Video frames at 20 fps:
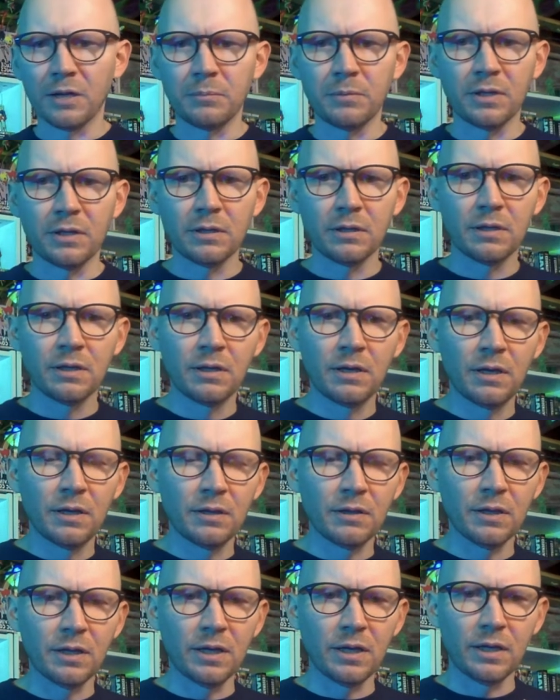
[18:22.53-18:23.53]
me
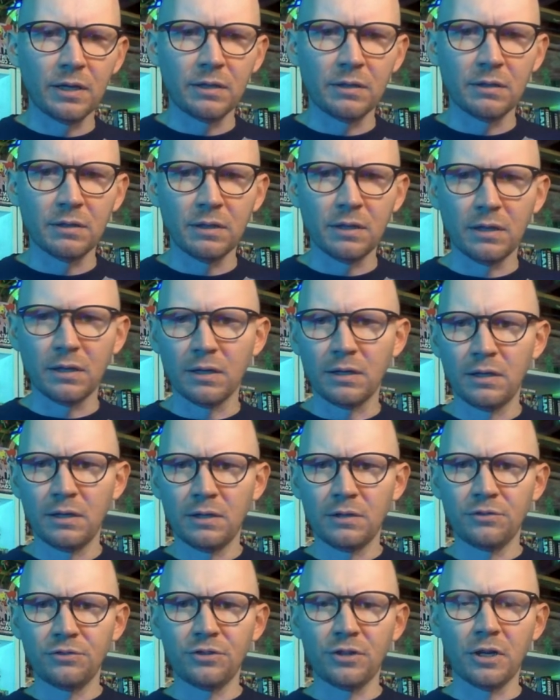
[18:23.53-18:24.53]
that I could
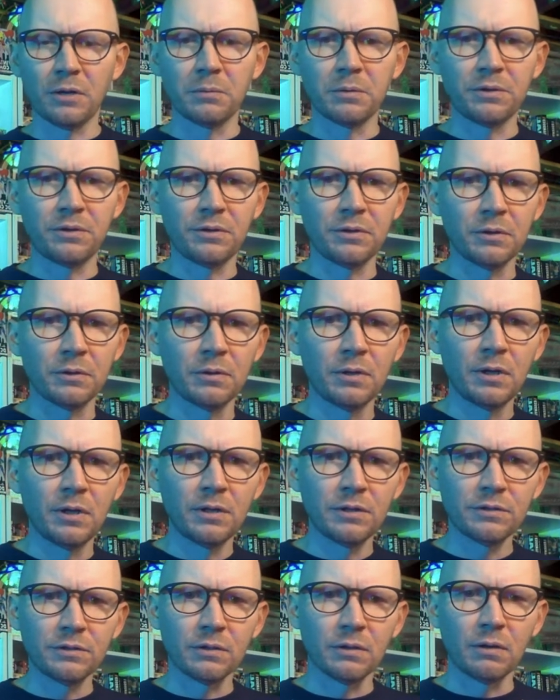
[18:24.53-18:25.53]
share with you.
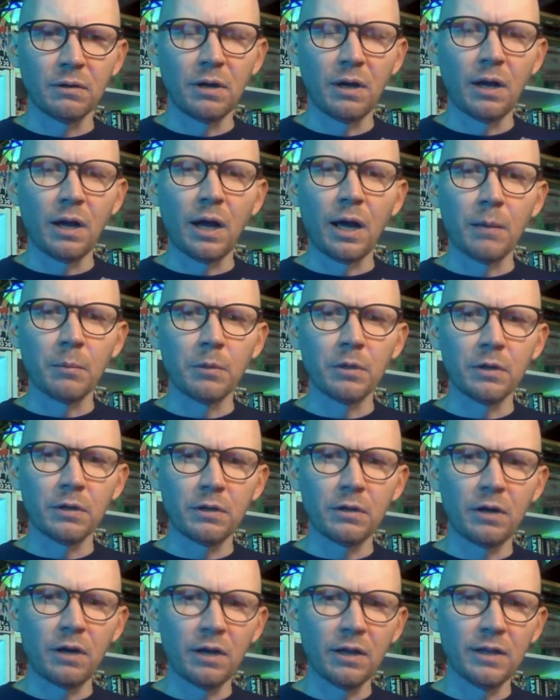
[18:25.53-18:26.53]
So I'm gonna
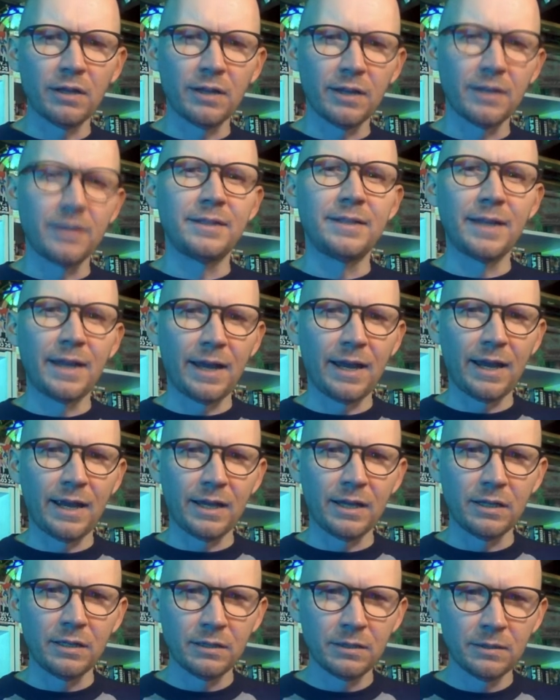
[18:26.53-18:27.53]
call it a day.